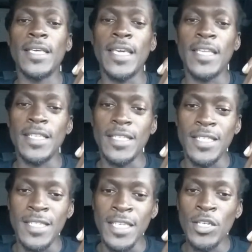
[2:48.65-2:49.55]
It
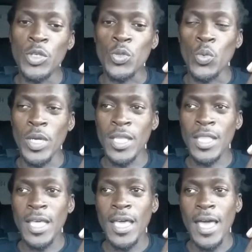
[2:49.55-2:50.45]
deals
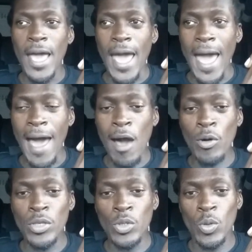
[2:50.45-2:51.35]
with
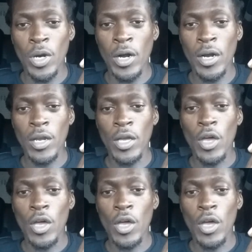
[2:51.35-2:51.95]
how you are